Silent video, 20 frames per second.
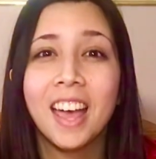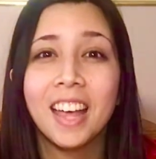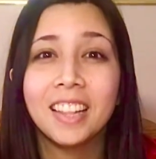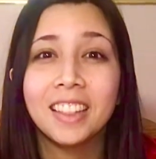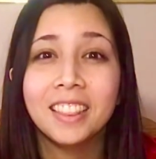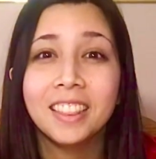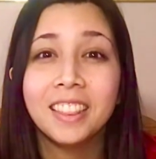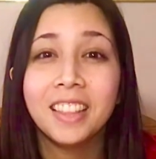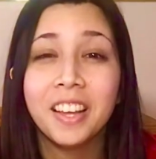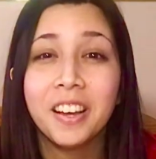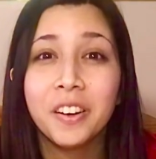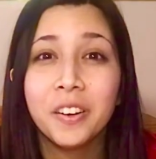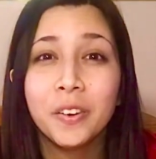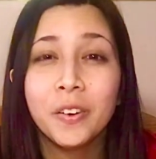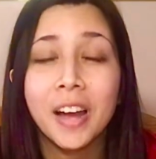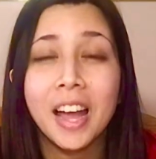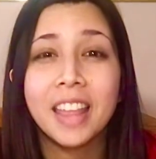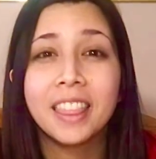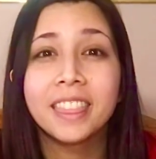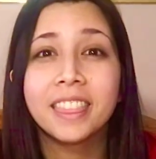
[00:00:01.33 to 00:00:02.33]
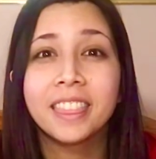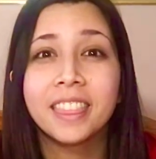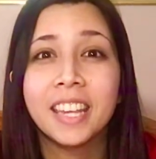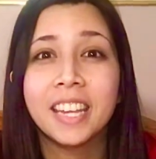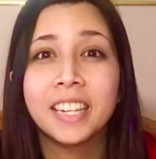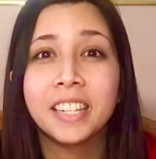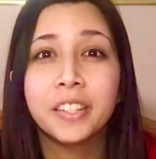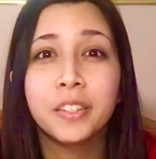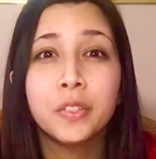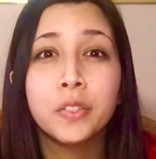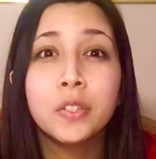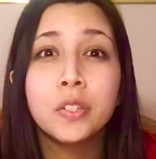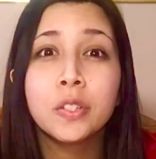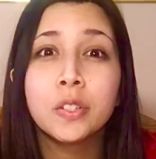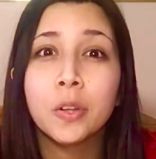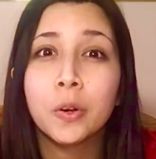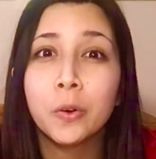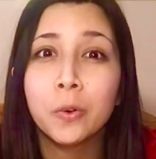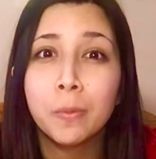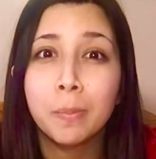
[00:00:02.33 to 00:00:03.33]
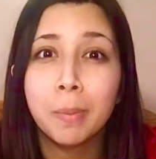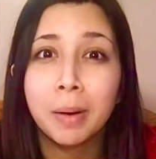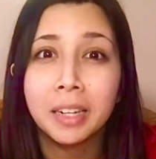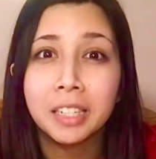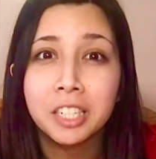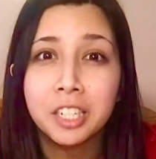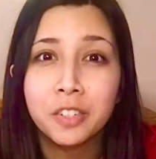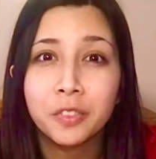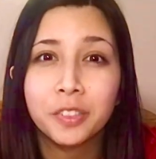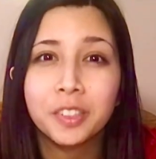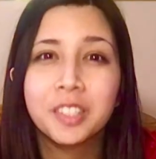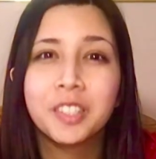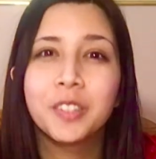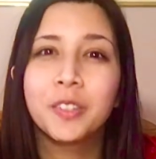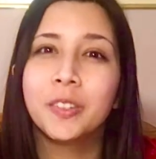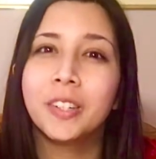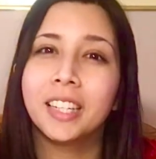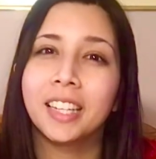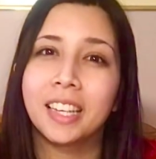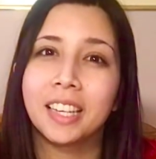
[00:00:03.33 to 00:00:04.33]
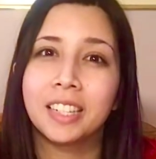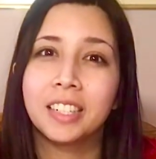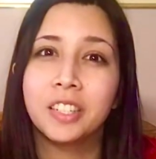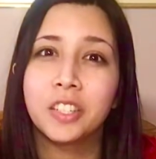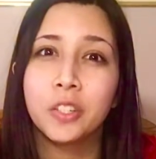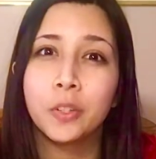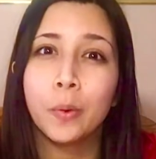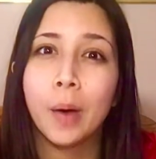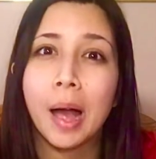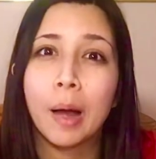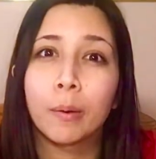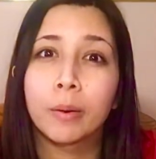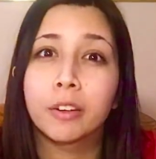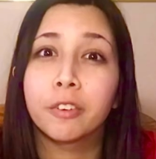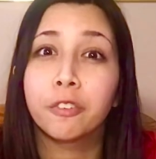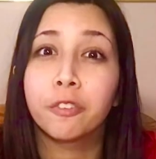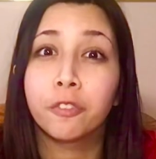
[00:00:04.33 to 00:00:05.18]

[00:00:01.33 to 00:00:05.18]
Hello, and thank you so much for tuning into our